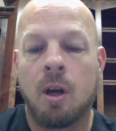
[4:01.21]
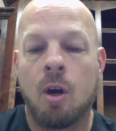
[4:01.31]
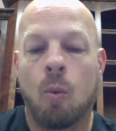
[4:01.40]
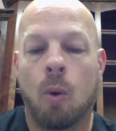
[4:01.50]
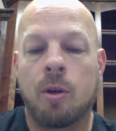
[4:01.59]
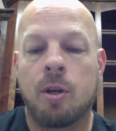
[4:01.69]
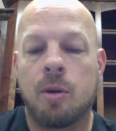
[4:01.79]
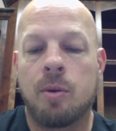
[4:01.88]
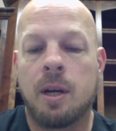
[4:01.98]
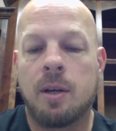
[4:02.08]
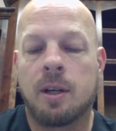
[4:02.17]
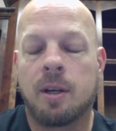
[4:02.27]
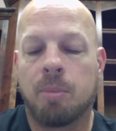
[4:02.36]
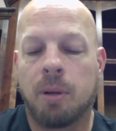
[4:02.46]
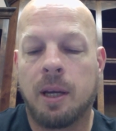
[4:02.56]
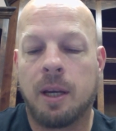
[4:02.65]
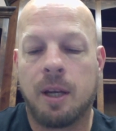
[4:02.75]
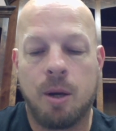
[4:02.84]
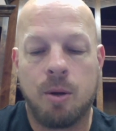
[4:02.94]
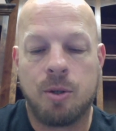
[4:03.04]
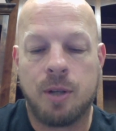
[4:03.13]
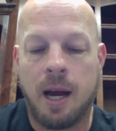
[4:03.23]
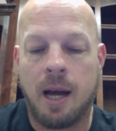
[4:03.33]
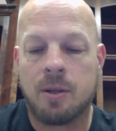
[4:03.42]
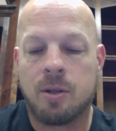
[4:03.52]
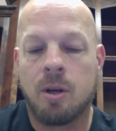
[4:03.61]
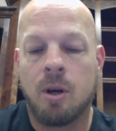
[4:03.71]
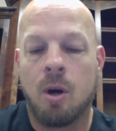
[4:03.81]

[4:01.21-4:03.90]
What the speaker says: Whether you need to complete a huge task